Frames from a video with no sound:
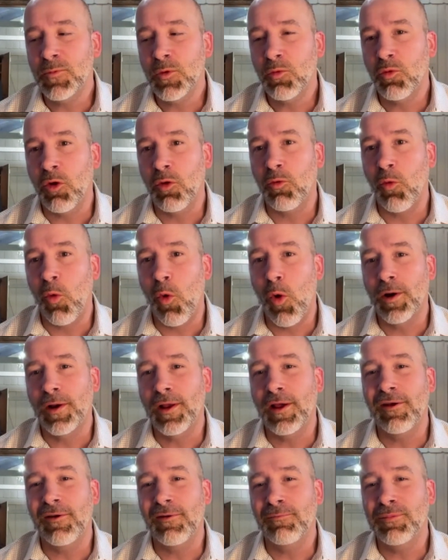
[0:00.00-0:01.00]

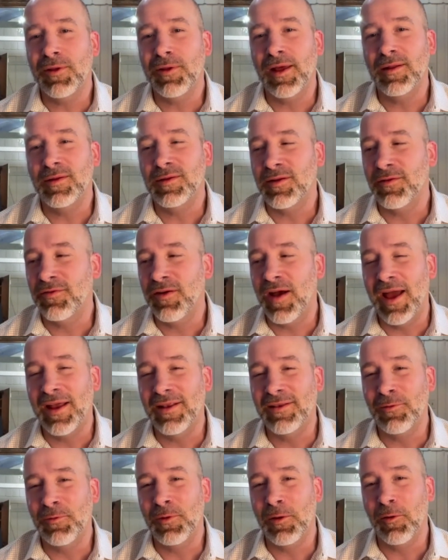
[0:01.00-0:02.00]
rewarding place to
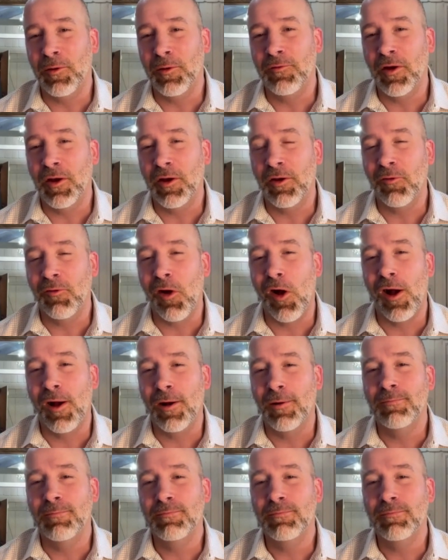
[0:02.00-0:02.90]
find that we were very wrong.